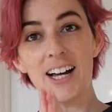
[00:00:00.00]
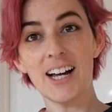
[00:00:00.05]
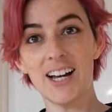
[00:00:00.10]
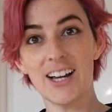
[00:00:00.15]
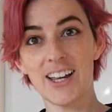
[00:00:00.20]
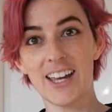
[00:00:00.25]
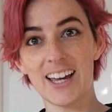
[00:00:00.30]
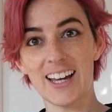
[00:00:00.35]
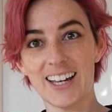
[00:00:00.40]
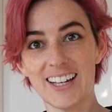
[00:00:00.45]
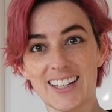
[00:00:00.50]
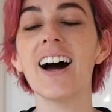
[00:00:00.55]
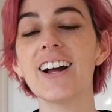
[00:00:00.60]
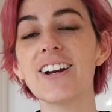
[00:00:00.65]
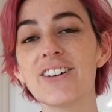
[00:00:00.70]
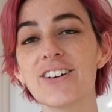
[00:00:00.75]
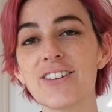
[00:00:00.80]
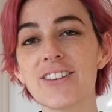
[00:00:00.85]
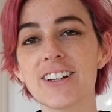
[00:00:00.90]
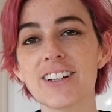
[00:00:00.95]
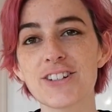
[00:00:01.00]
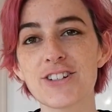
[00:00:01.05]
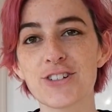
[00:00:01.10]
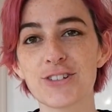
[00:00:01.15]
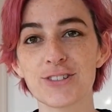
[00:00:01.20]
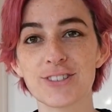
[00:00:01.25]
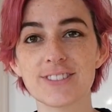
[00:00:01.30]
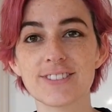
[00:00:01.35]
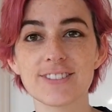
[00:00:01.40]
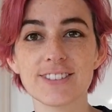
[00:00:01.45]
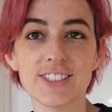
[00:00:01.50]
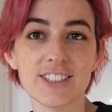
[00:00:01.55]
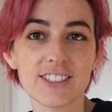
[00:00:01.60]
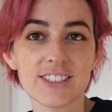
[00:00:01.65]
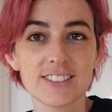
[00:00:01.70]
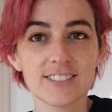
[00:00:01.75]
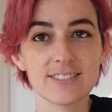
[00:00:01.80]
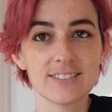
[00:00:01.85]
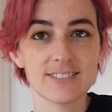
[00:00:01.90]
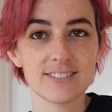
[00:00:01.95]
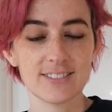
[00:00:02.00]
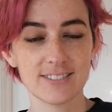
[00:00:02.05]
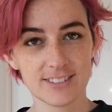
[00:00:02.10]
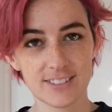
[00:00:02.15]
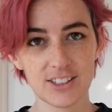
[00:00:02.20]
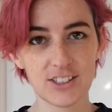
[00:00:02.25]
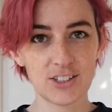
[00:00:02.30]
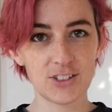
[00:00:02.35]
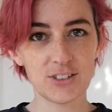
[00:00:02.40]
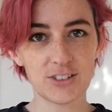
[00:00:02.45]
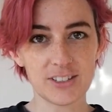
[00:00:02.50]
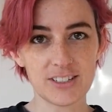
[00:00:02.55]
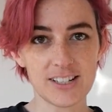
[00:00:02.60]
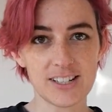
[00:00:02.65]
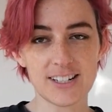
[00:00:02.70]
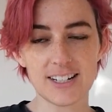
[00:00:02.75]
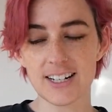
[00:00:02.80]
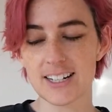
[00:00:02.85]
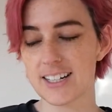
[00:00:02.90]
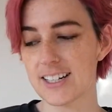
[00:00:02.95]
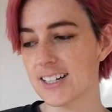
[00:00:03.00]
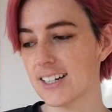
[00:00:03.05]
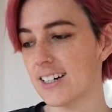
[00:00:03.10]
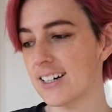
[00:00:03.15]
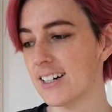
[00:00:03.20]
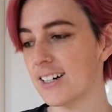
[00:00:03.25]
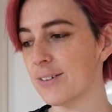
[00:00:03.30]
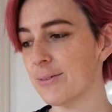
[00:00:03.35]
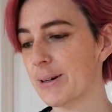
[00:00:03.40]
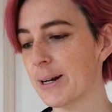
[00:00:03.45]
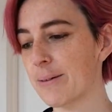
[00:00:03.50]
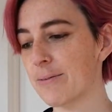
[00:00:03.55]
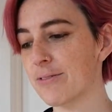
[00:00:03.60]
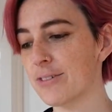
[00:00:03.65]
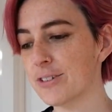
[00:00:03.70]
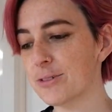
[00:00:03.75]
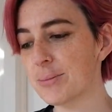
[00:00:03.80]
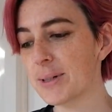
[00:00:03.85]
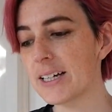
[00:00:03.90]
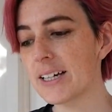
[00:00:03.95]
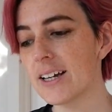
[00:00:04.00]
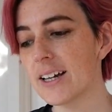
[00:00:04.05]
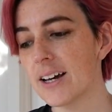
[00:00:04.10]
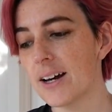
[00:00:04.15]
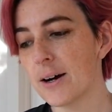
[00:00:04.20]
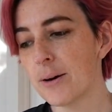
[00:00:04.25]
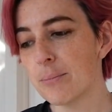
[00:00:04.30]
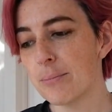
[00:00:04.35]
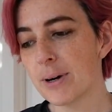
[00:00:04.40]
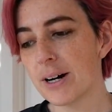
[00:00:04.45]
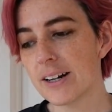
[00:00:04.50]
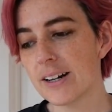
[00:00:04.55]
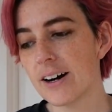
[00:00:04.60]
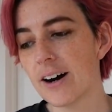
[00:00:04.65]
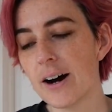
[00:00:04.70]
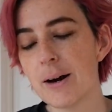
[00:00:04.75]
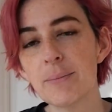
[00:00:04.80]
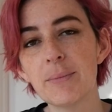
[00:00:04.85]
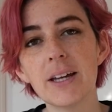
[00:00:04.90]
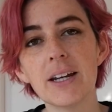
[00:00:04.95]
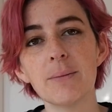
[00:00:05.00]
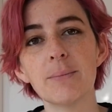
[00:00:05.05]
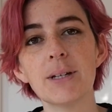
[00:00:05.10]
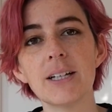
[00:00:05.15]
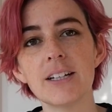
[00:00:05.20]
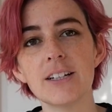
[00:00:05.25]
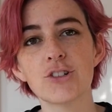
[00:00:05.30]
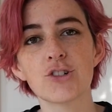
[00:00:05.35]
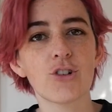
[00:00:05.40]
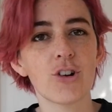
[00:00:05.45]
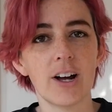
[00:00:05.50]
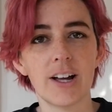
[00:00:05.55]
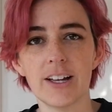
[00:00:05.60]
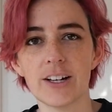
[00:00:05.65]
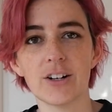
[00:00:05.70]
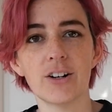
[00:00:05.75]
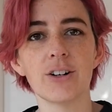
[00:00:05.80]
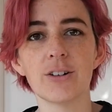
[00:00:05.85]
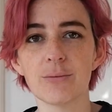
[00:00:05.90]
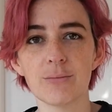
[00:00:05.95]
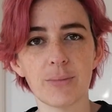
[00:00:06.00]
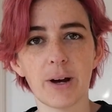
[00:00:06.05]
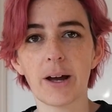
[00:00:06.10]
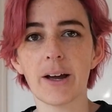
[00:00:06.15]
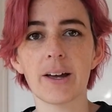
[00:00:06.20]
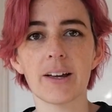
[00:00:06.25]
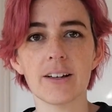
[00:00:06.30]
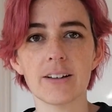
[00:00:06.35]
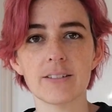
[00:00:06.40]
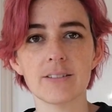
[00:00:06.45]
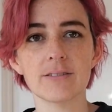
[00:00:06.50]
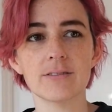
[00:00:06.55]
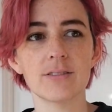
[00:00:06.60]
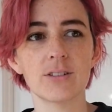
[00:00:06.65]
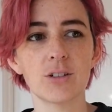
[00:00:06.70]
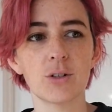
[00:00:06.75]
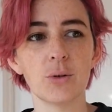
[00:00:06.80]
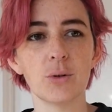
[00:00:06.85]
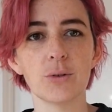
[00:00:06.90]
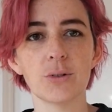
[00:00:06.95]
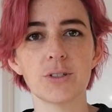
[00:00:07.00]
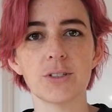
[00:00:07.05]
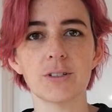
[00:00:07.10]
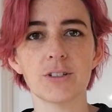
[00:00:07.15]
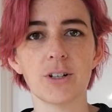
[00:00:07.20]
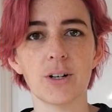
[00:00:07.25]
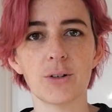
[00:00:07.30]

Okay, I know that I should look cute and aesthetic when I'm filming, but I'm going to be trying on my corset